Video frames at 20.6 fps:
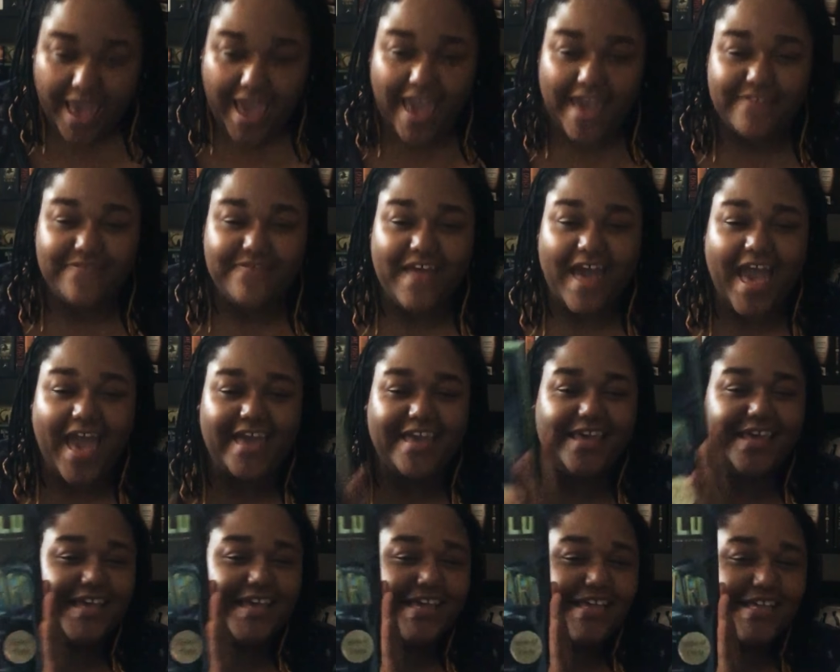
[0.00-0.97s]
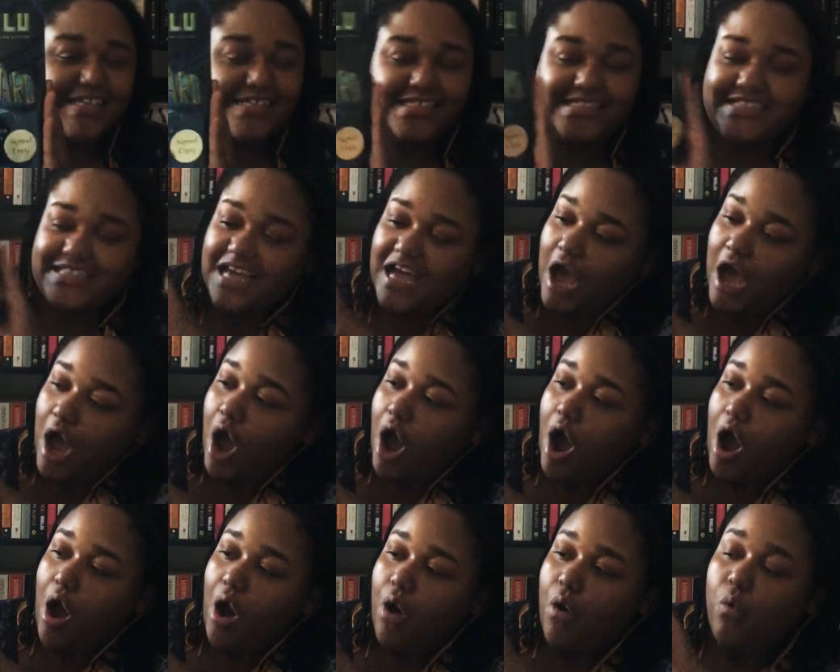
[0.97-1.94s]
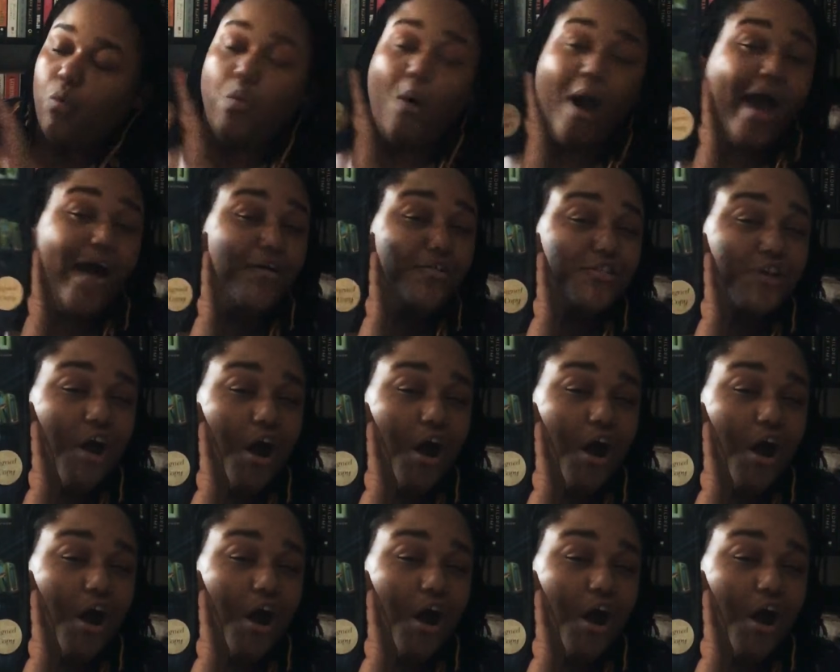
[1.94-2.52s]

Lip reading: and that is Wild